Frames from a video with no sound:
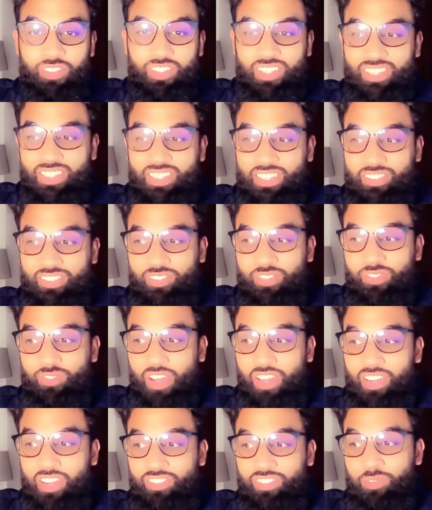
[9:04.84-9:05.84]
it as a
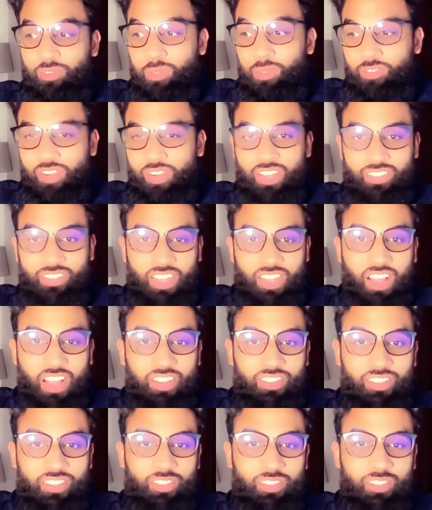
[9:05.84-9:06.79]
strategy to attract talent.